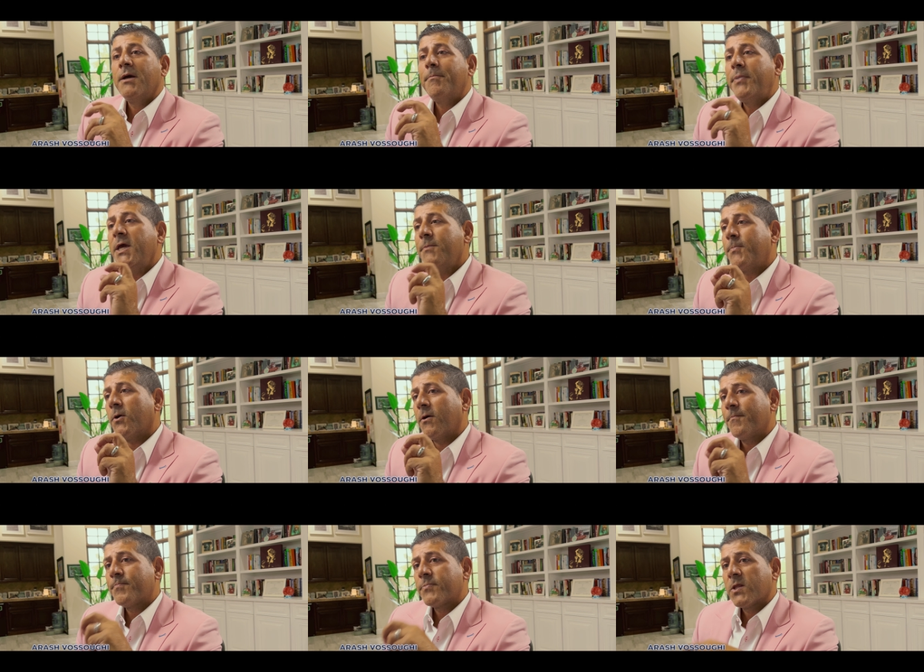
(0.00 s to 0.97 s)

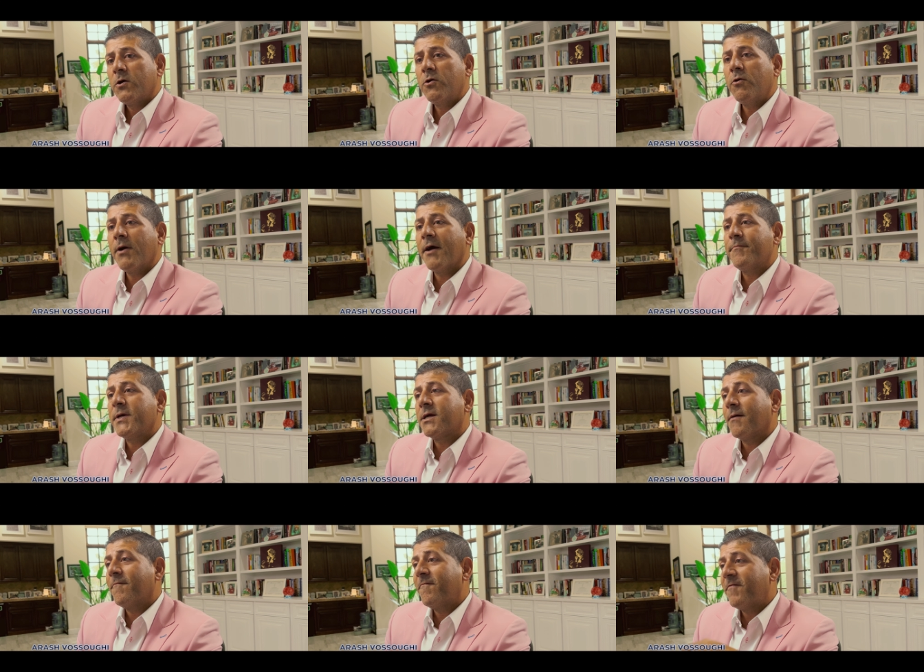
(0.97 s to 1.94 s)
People who have
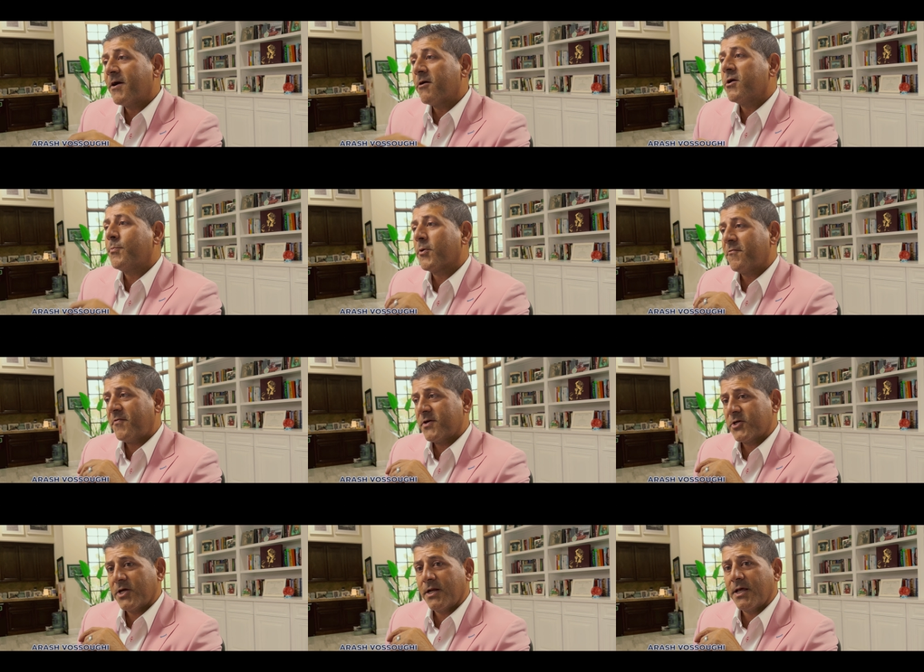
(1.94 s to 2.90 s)
become very
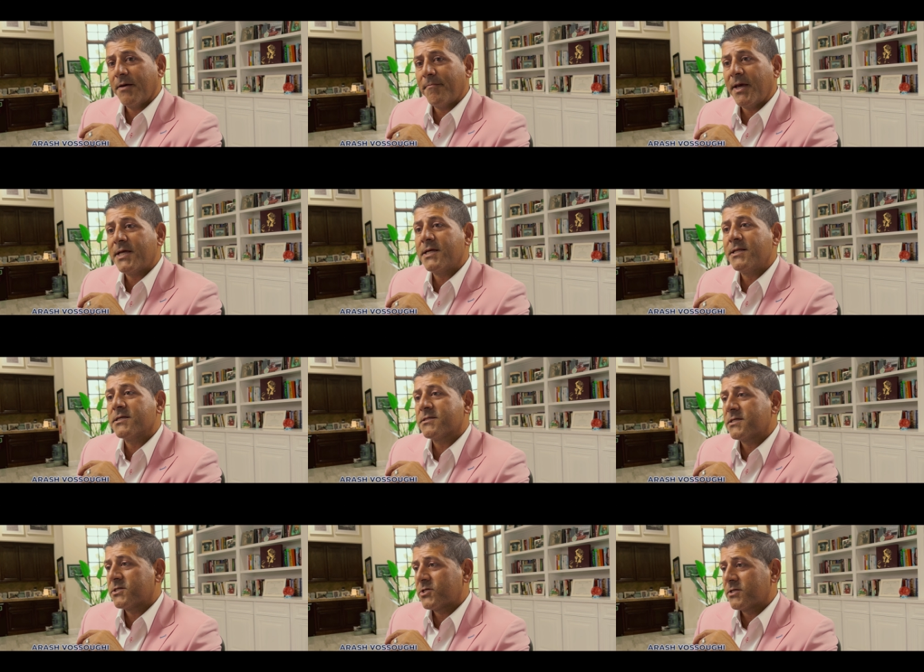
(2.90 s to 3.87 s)
proficient in making
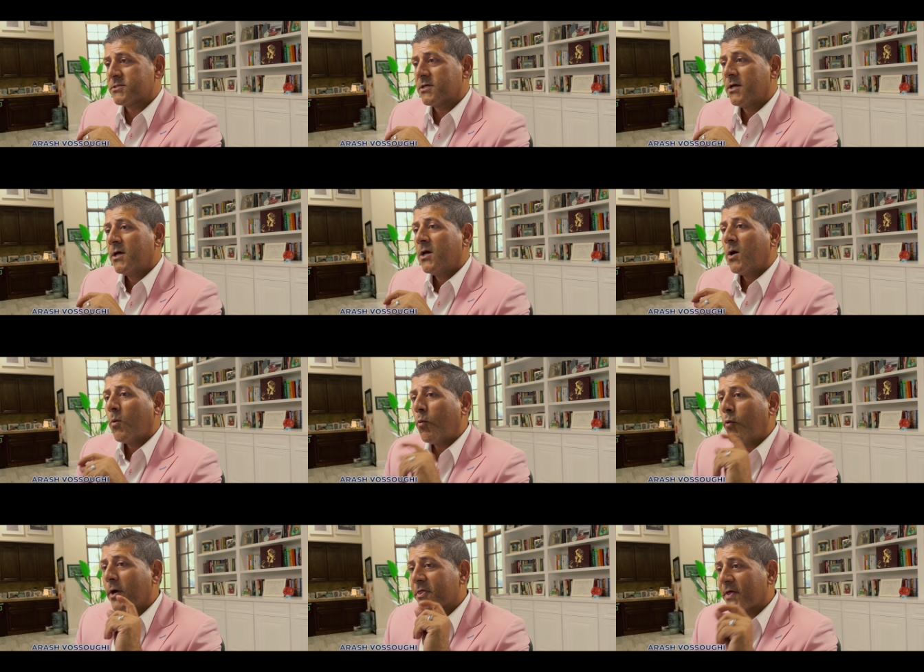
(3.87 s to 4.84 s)
decisions
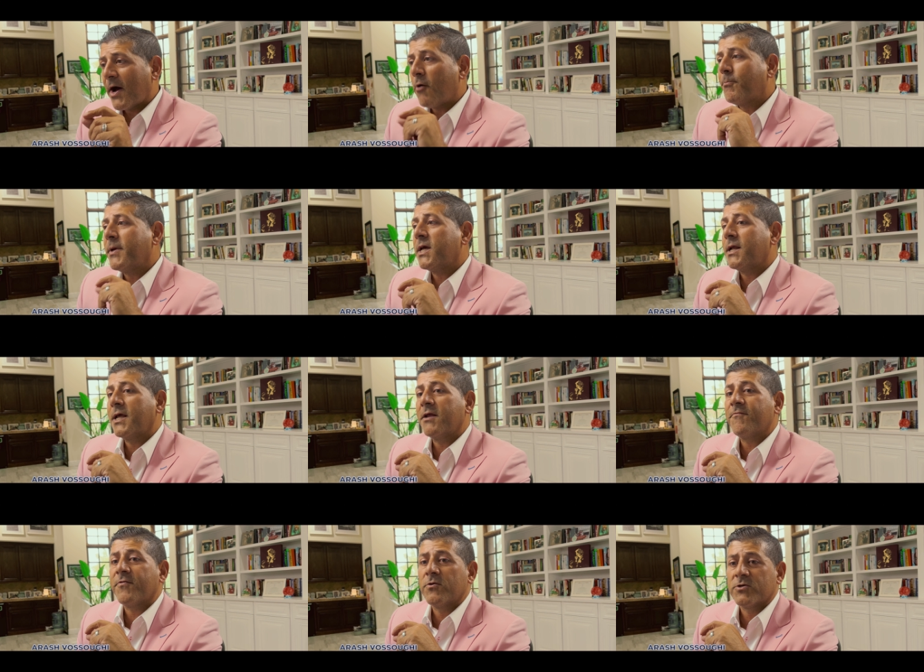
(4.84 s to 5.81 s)
without being
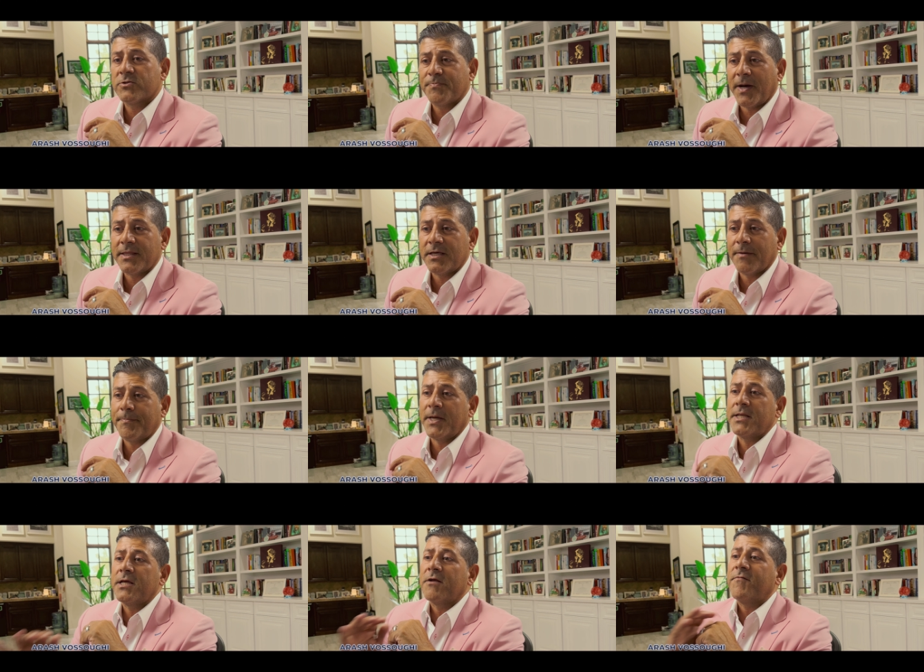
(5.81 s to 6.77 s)
influenced by the
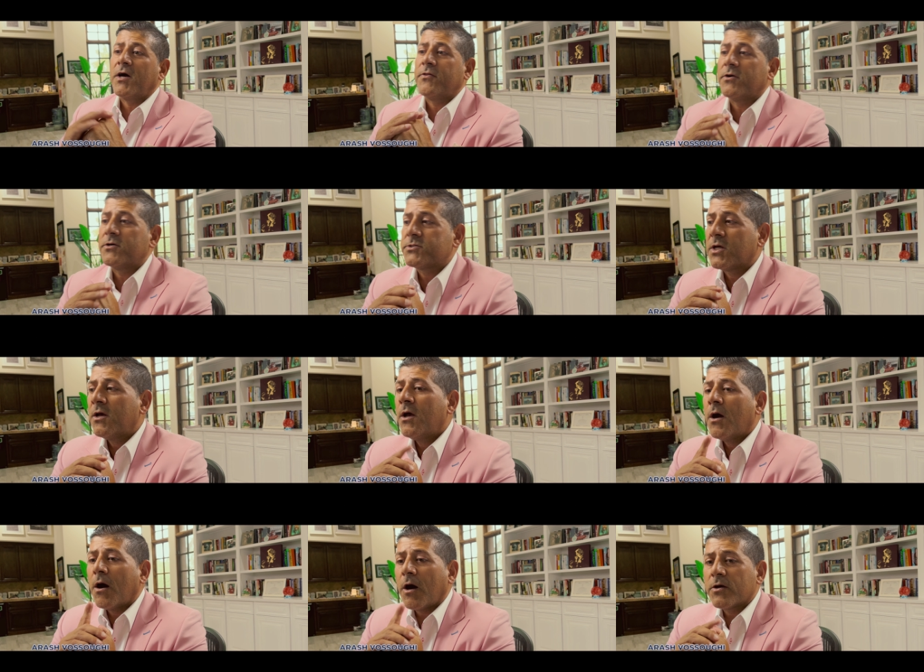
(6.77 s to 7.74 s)
opinion of others
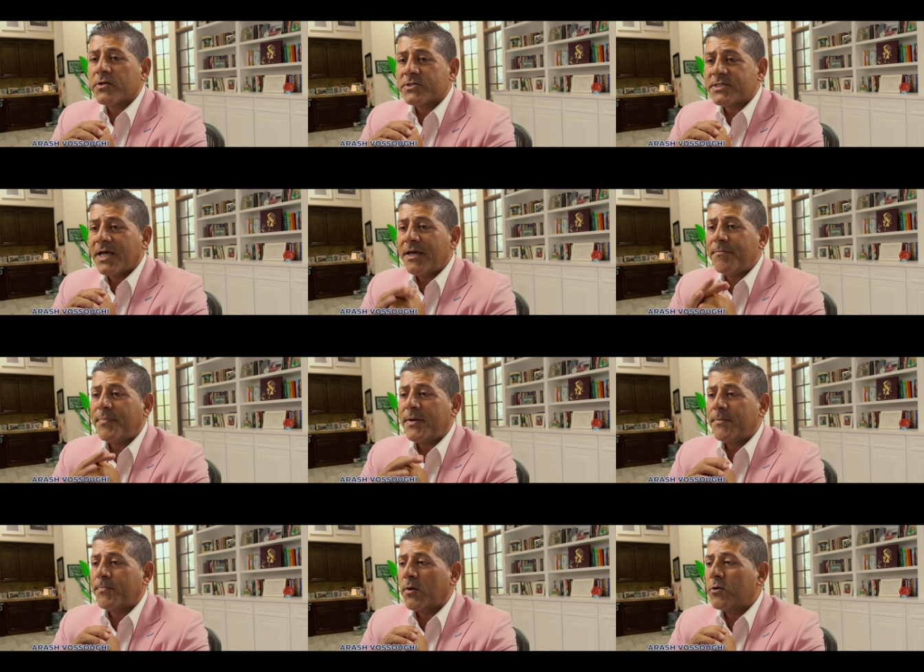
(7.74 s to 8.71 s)
are the same
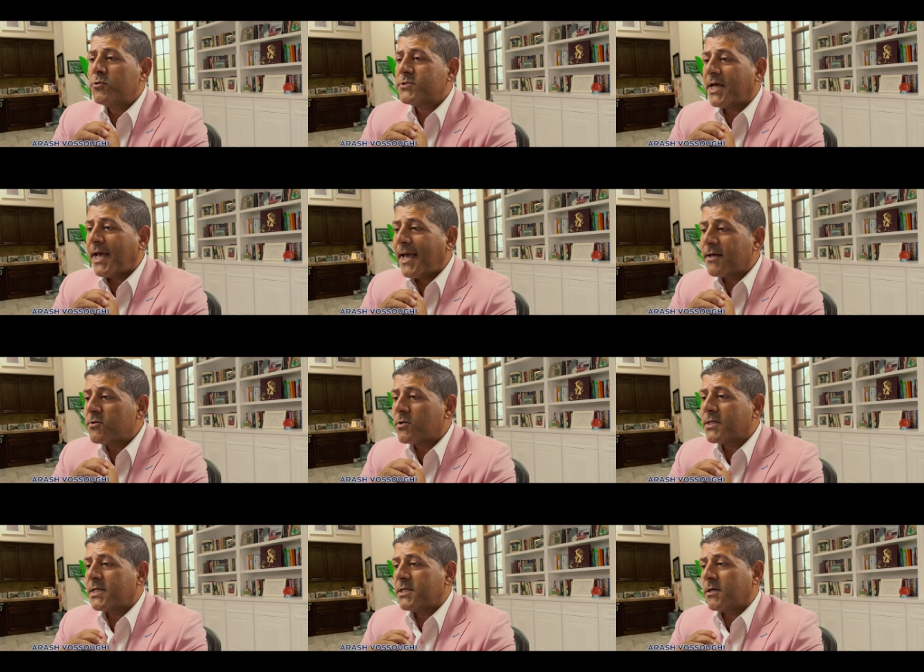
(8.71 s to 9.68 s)
people whose
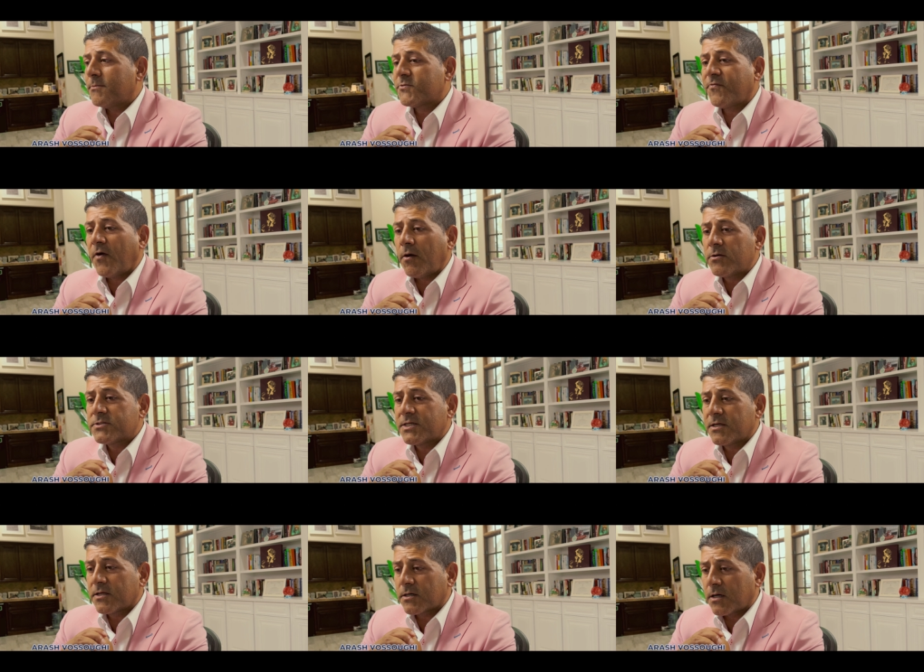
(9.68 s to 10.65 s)
annual income falls
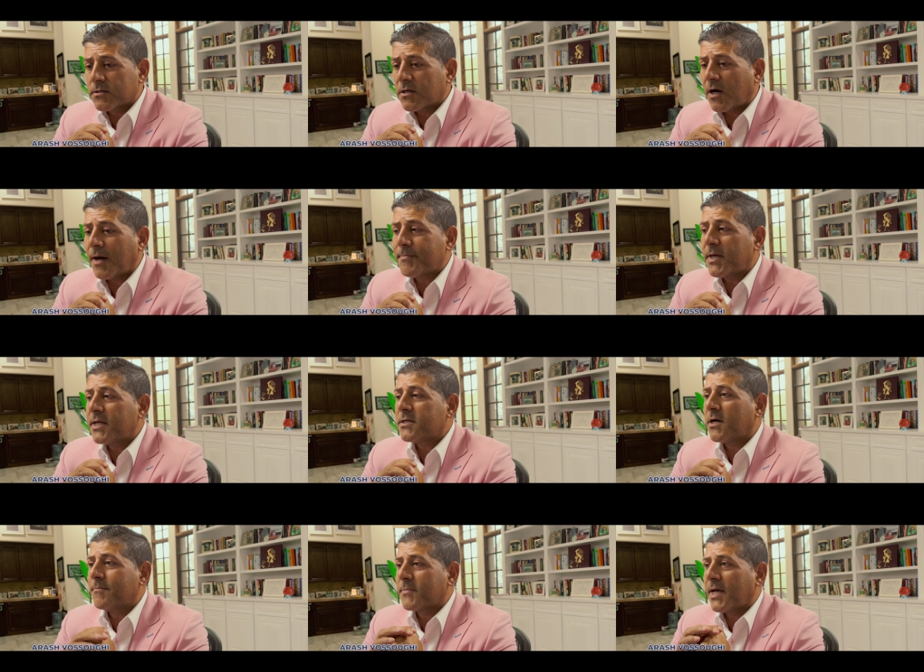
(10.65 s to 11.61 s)
into the top
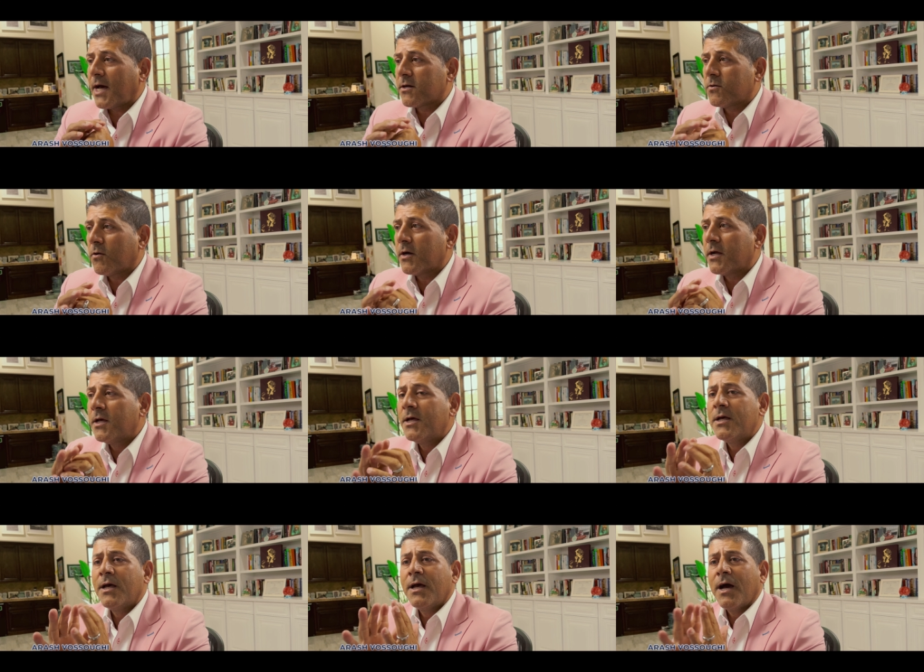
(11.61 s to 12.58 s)
income category.
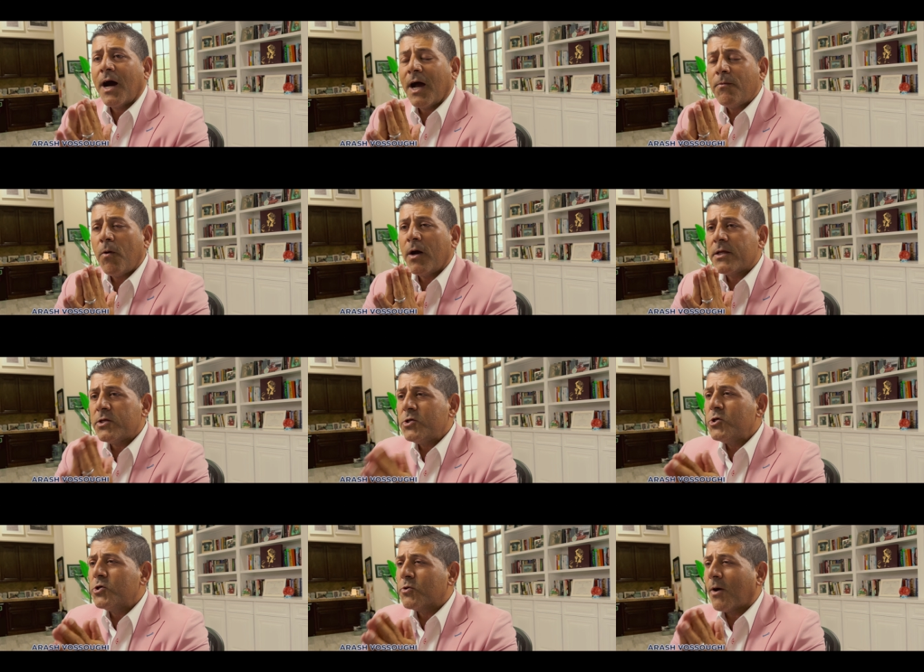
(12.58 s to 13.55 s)
I want
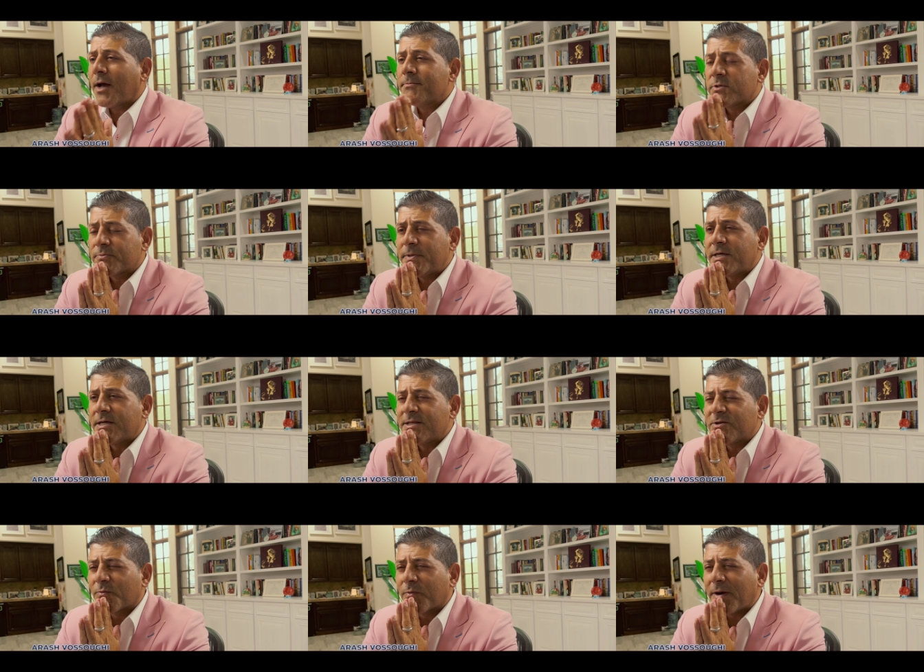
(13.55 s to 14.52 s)
you, I'm
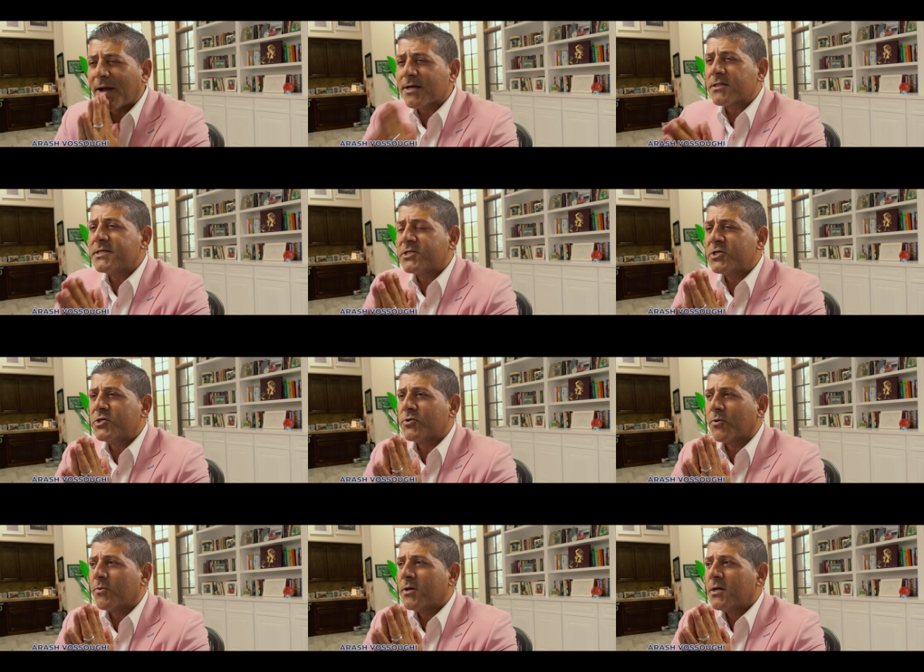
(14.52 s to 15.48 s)
speaking directly to you.